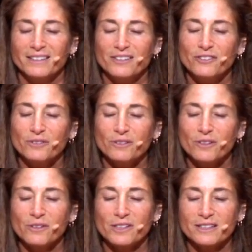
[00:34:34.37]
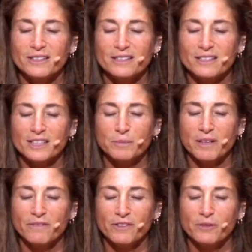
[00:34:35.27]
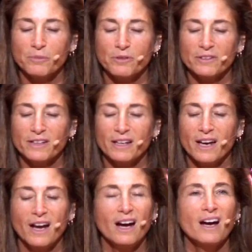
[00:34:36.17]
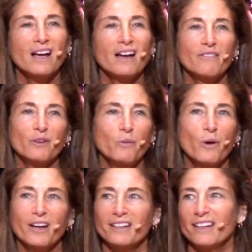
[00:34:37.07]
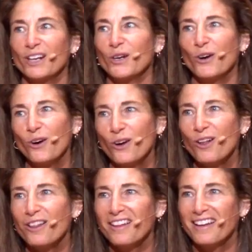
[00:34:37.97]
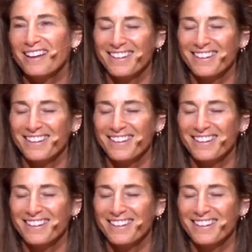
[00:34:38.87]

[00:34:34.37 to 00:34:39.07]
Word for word: Did you notice that since my 5th birthday, I haven't whined at all?